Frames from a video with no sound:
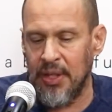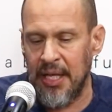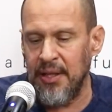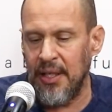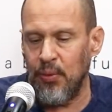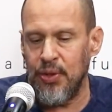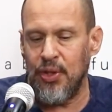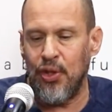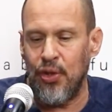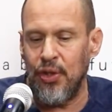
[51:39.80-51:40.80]
I think it was
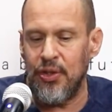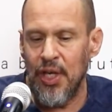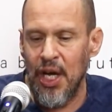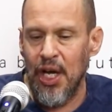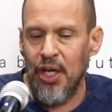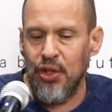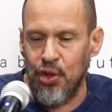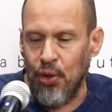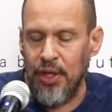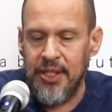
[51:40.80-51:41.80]
a good
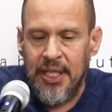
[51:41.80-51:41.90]
choice.